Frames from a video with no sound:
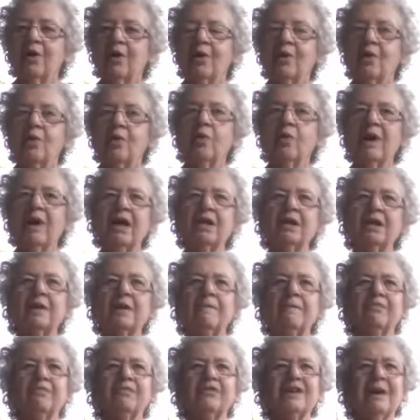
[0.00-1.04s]
Well,
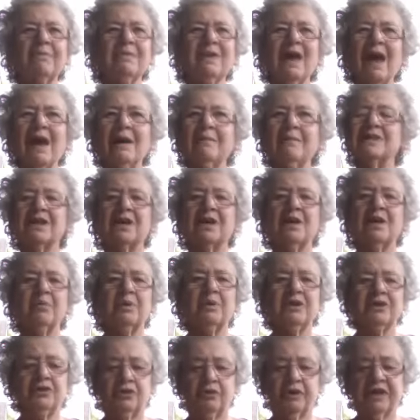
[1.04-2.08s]
sometimes it can be
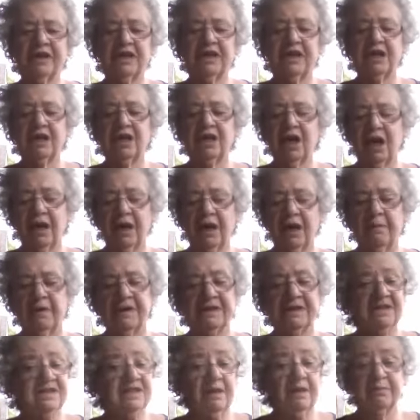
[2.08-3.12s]
tricky, and
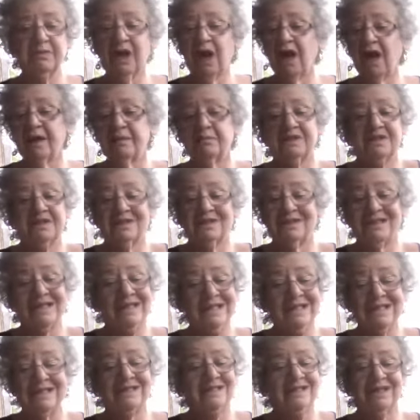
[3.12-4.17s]
sometimes it's
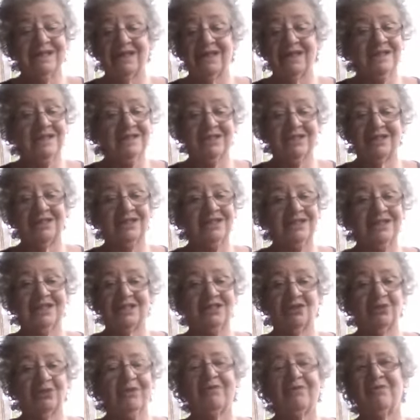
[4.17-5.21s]
easy. It's just
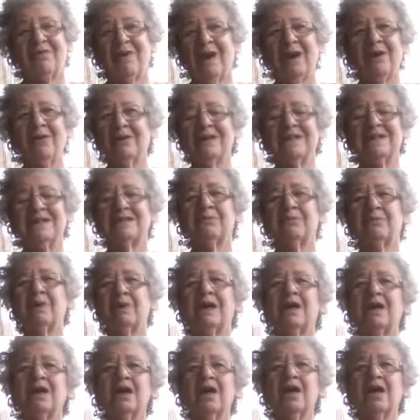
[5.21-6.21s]
sort of varies a bit.